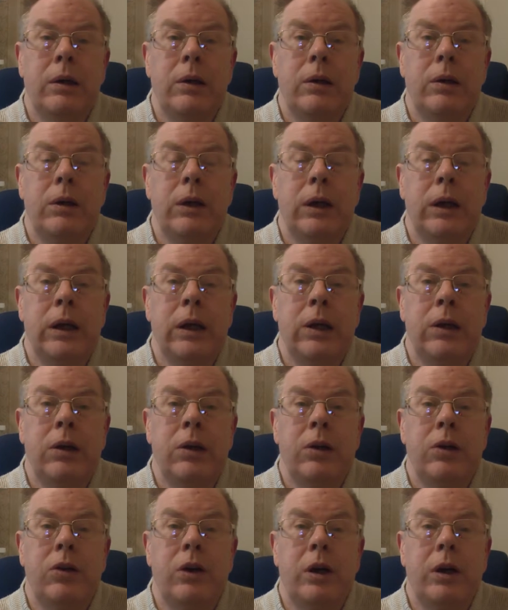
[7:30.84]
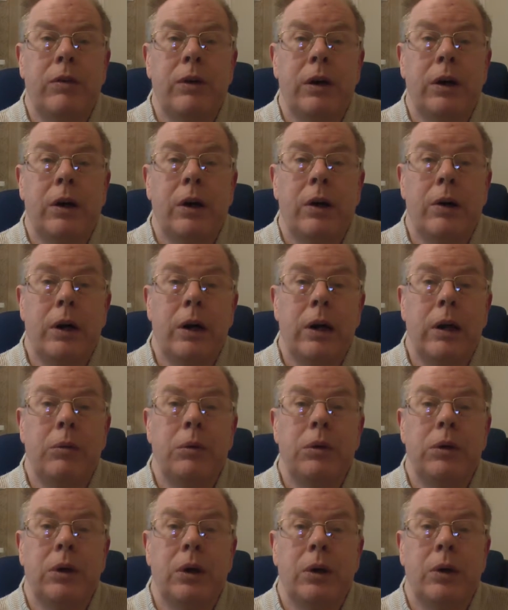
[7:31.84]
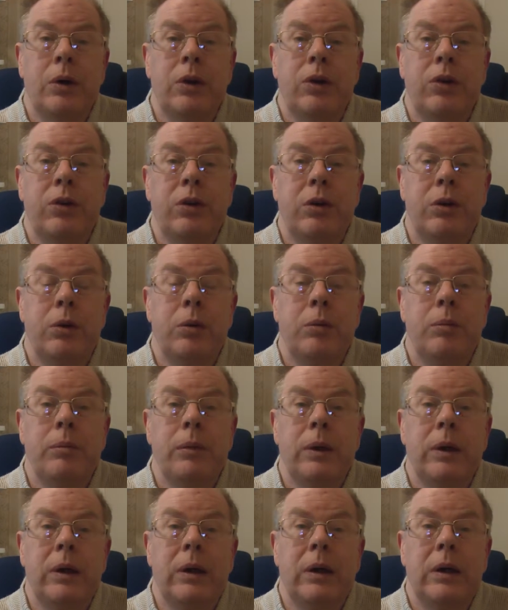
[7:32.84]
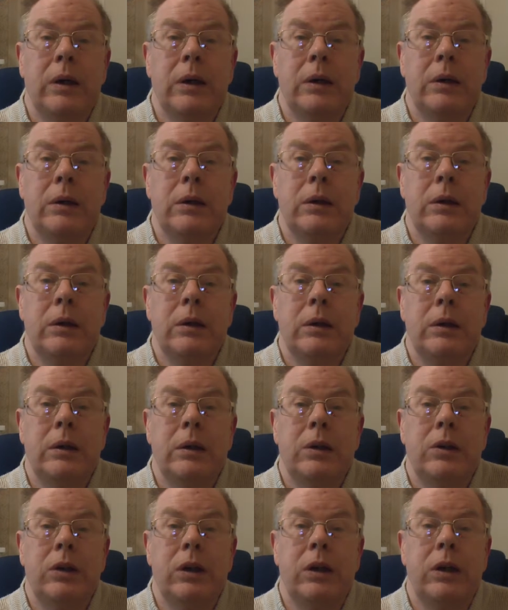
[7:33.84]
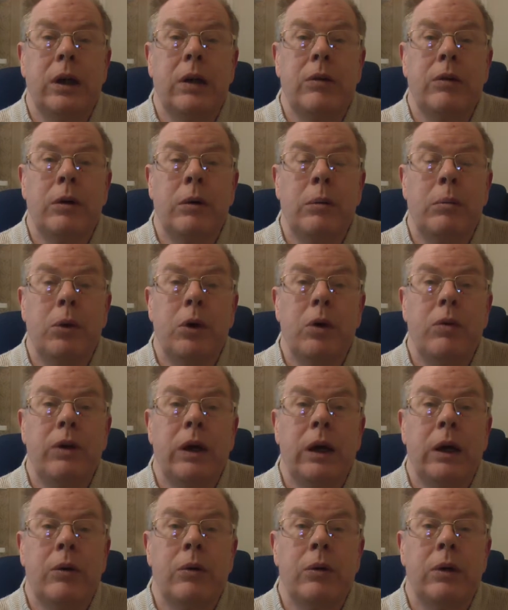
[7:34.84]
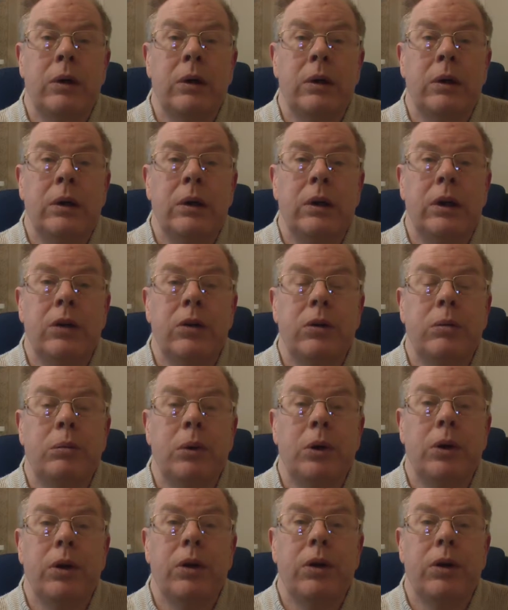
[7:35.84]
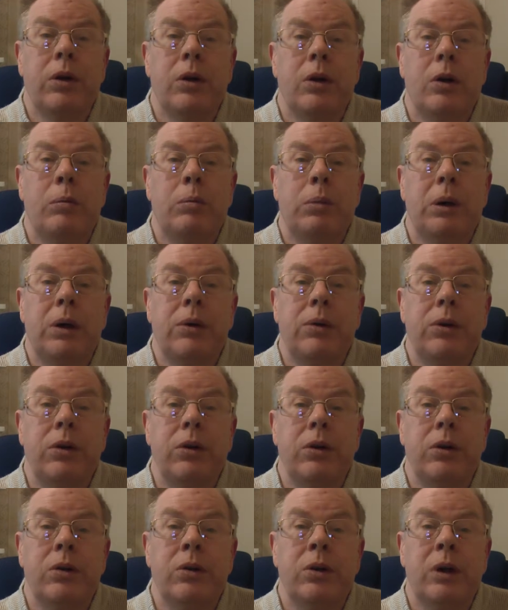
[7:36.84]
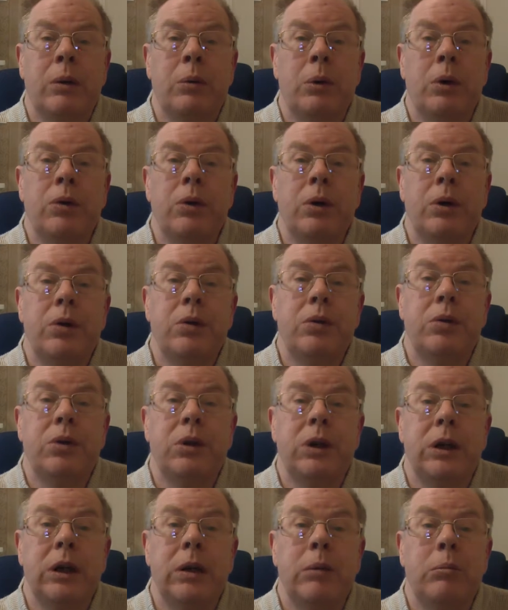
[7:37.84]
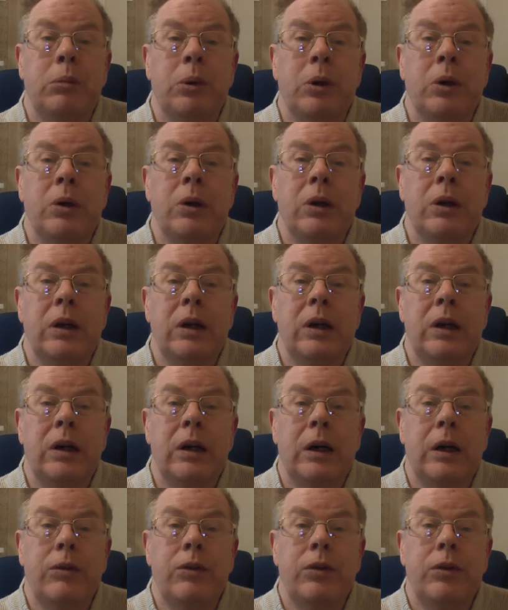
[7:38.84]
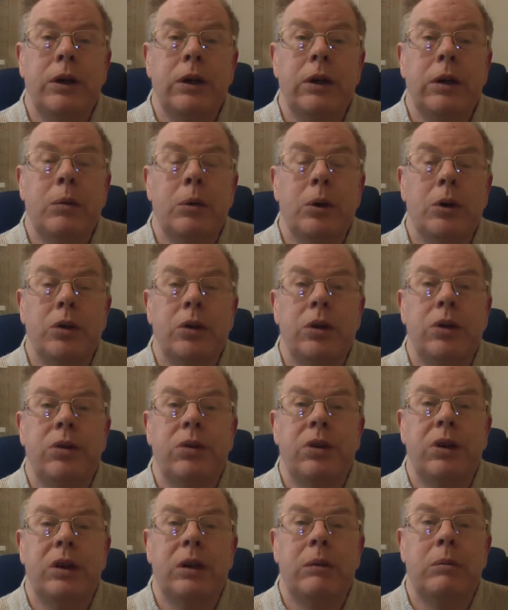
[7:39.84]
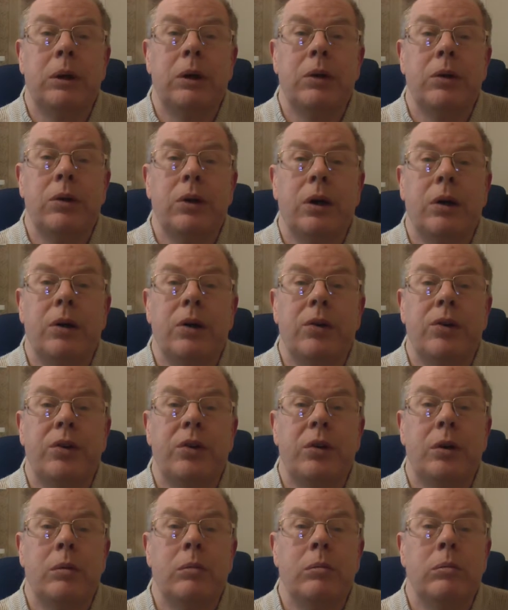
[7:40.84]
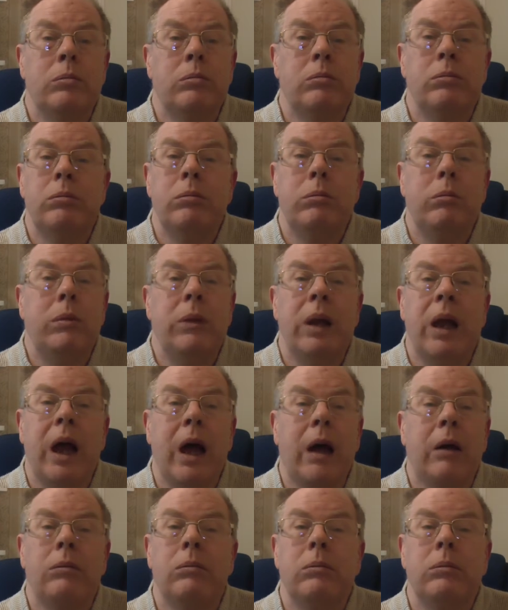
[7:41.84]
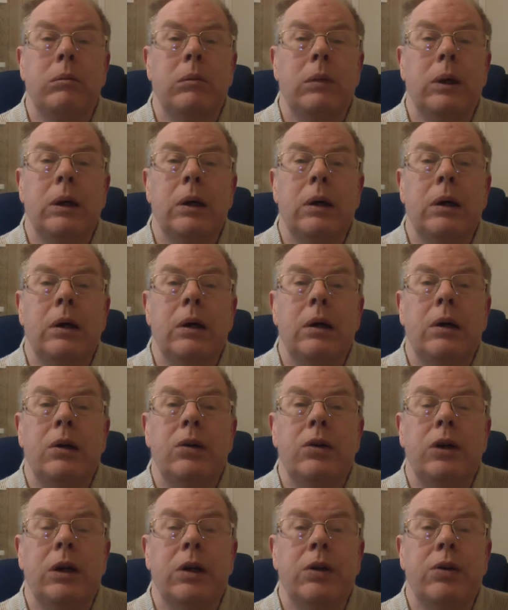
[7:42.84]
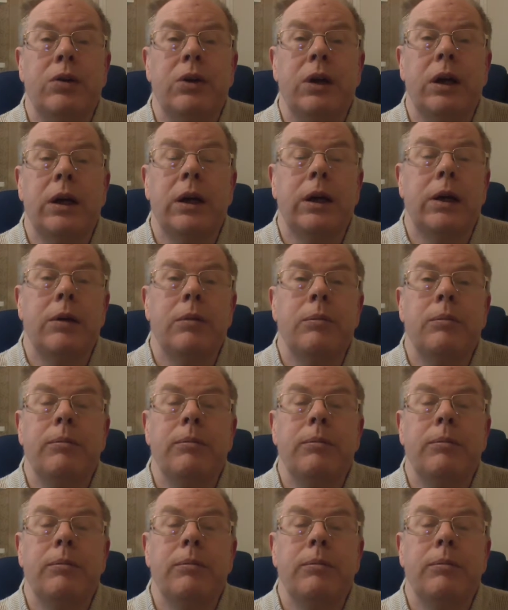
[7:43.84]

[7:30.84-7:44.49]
the Jennifer Connelly was going to, she's a movie out next month called Passengers. I was going to see it, but after reading what she said about Donald Trump, nah, she can stick it.